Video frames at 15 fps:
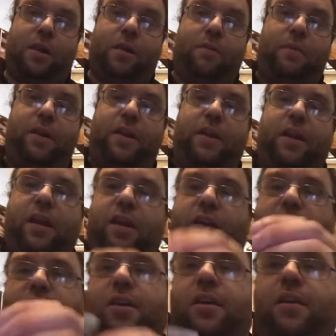When
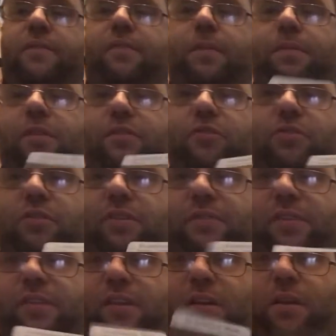engaged, it flips over to the other
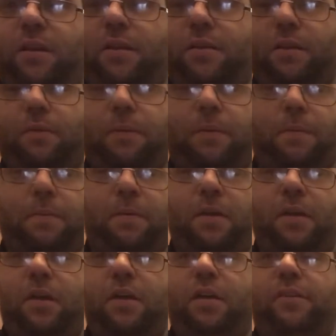side. So it
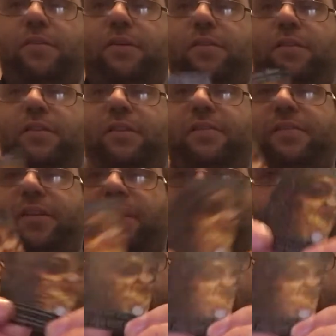starts on this side, which